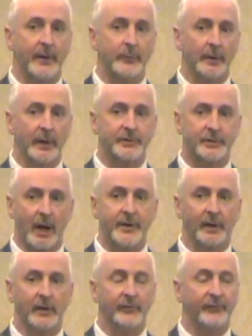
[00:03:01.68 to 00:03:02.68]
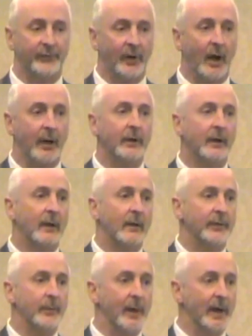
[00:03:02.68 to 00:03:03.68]
that really tried to confront
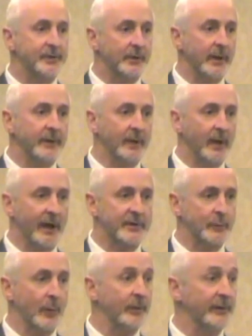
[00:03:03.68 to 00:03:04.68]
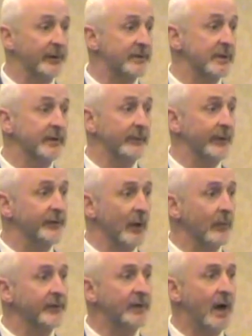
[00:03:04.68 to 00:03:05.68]
the major intellectual positions of its
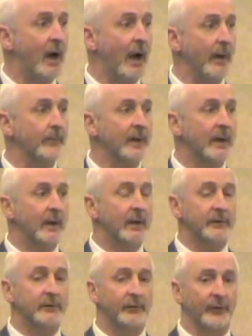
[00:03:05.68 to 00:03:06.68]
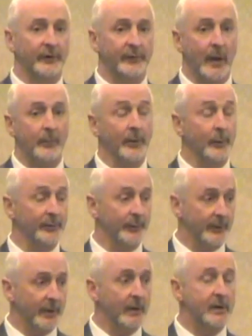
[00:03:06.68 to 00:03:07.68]
own time. So, for example, there was
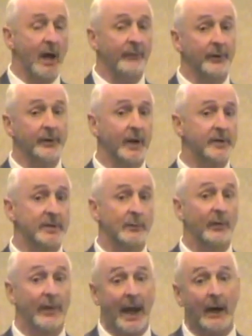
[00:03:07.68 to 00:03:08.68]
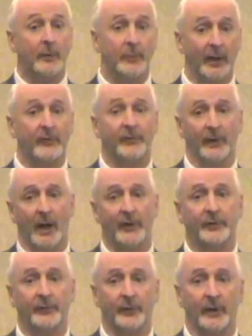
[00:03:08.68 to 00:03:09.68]
a real confrontation with Arabic
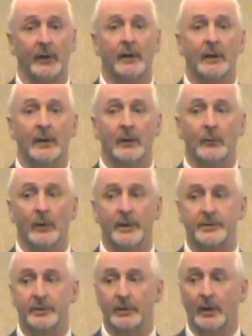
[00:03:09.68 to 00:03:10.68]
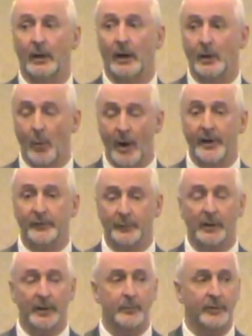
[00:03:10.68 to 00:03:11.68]
philosophy, which Aquinas
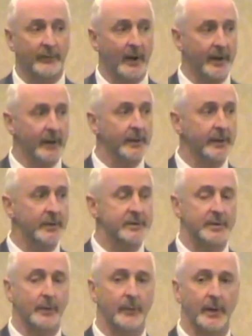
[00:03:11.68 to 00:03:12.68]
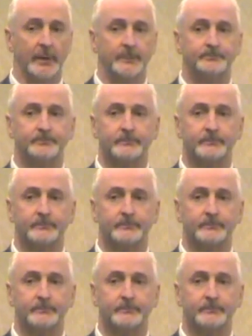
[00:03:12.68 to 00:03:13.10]
really provided leadership in.